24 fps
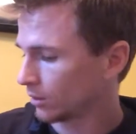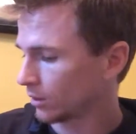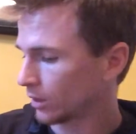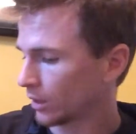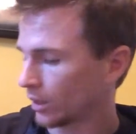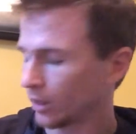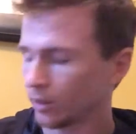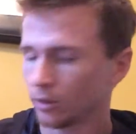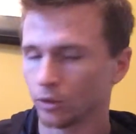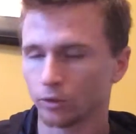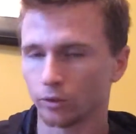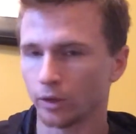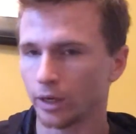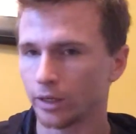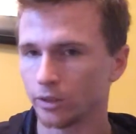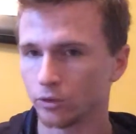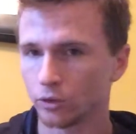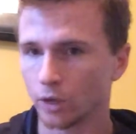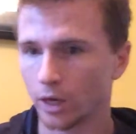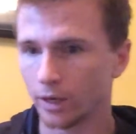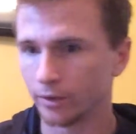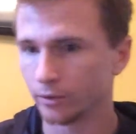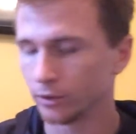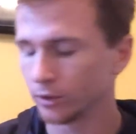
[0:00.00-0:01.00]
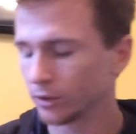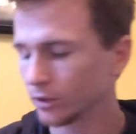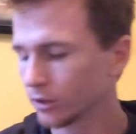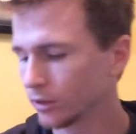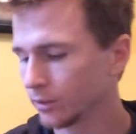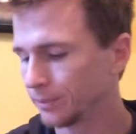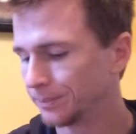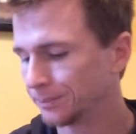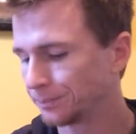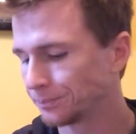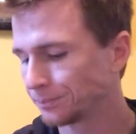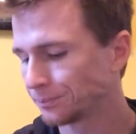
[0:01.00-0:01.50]
Okay, great drivers.
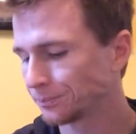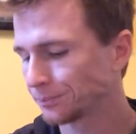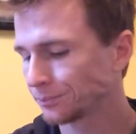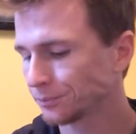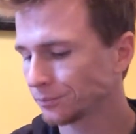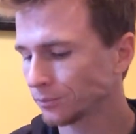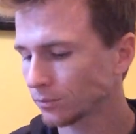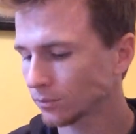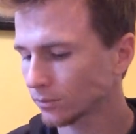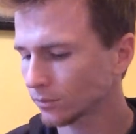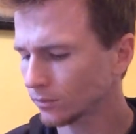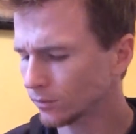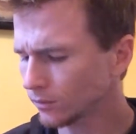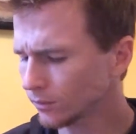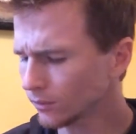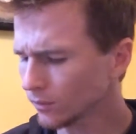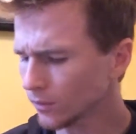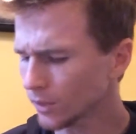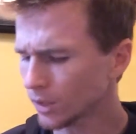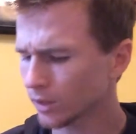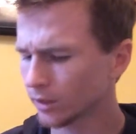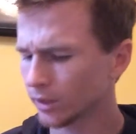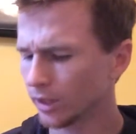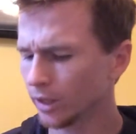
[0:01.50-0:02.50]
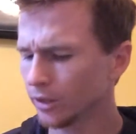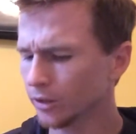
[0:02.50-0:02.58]
The